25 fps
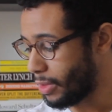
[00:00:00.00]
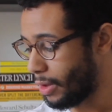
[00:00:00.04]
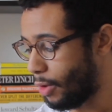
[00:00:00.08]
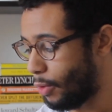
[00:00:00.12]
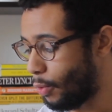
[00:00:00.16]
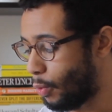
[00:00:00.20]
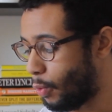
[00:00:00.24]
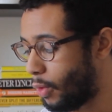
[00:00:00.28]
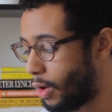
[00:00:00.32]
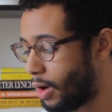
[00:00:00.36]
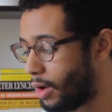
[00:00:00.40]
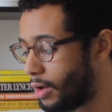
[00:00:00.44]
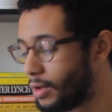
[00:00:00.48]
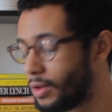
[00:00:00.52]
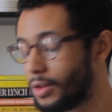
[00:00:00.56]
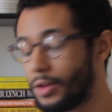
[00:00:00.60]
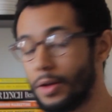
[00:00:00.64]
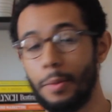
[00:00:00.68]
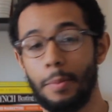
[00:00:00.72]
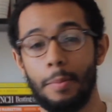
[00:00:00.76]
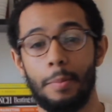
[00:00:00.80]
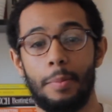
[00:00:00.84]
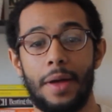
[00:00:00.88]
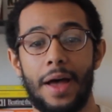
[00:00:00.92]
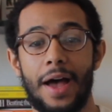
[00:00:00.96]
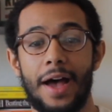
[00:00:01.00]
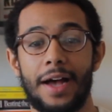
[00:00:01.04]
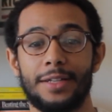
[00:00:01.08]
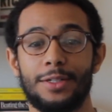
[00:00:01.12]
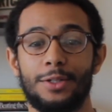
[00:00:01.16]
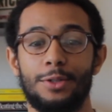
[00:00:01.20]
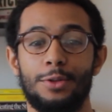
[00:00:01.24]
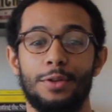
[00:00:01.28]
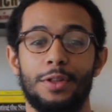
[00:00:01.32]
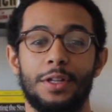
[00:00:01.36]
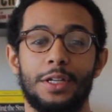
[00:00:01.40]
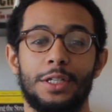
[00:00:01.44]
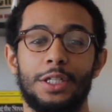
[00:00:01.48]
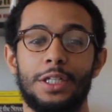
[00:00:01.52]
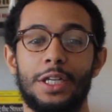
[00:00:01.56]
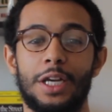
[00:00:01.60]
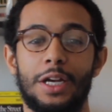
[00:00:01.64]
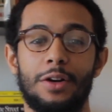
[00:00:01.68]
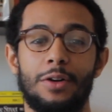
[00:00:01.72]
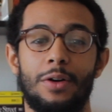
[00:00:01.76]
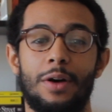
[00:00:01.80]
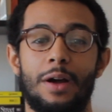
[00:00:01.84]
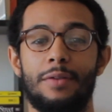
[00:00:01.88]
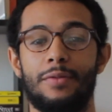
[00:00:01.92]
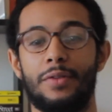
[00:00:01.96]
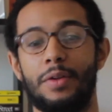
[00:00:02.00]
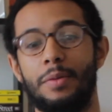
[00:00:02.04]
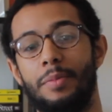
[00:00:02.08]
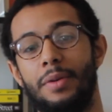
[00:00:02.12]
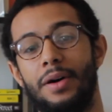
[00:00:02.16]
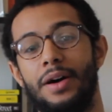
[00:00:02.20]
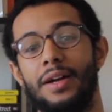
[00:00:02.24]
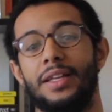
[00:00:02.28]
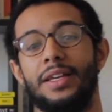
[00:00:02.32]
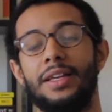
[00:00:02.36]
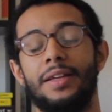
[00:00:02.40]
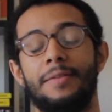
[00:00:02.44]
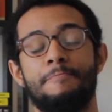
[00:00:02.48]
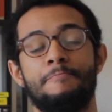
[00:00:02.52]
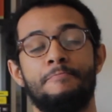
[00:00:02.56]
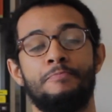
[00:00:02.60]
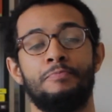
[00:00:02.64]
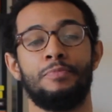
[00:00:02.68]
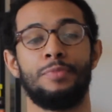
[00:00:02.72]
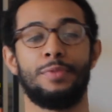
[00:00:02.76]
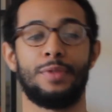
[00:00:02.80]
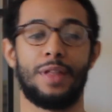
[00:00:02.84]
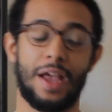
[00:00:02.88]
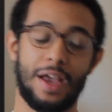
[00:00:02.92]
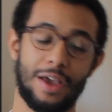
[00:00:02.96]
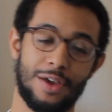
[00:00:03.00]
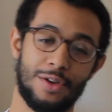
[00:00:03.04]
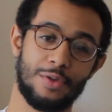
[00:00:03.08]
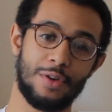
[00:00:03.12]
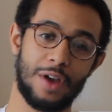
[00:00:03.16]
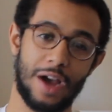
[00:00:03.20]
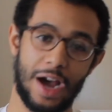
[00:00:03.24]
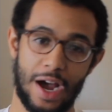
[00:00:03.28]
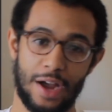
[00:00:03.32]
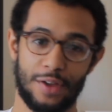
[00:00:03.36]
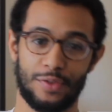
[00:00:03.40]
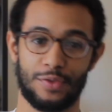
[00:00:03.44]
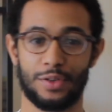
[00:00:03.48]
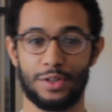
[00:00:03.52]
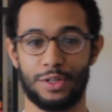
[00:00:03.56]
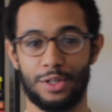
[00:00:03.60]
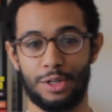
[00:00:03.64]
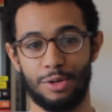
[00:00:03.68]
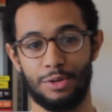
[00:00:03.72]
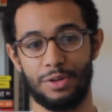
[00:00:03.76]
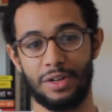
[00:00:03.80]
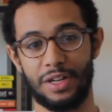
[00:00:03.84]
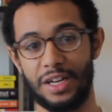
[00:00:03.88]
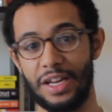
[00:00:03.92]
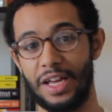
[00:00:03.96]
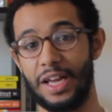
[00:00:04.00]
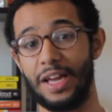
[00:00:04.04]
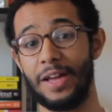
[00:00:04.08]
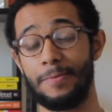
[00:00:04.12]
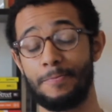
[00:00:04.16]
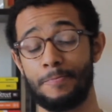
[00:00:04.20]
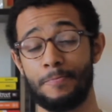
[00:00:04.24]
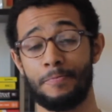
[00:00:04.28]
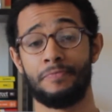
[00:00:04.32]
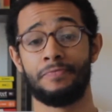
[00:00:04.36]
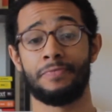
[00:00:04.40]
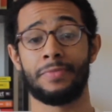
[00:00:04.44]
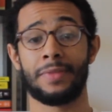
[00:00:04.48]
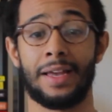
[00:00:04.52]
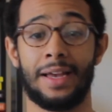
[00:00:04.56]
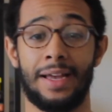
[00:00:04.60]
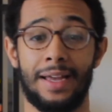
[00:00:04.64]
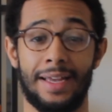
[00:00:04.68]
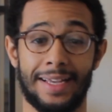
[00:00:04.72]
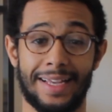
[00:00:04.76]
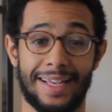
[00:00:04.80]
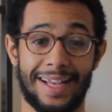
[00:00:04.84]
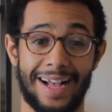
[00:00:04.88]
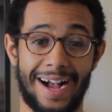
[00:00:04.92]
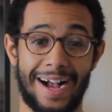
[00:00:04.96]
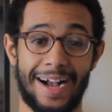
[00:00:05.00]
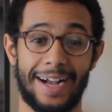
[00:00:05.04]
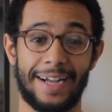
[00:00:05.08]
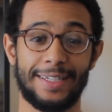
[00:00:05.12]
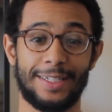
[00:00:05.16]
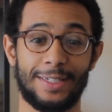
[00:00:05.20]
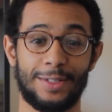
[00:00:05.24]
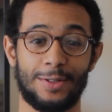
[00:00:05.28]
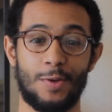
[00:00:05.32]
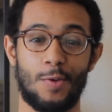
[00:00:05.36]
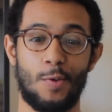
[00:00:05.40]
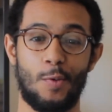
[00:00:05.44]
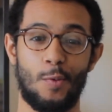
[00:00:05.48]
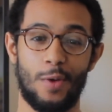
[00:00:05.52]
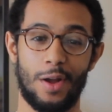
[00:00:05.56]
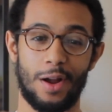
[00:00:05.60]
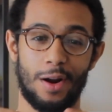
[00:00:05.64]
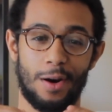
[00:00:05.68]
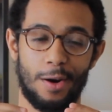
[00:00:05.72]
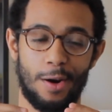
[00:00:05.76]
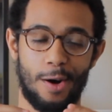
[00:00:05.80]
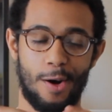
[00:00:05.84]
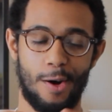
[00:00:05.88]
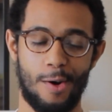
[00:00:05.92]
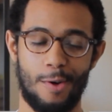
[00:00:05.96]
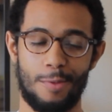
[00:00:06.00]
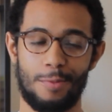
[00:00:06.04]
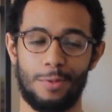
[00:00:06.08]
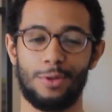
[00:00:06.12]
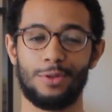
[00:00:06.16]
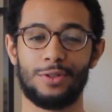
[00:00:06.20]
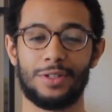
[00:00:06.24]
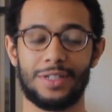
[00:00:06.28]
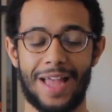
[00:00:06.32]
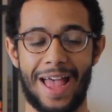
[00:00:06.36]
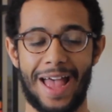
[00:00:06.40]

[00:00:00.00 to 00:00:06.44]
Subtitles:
Welcome back to the channel, everybody. Thank you guys for tuning in. And guys, we are almost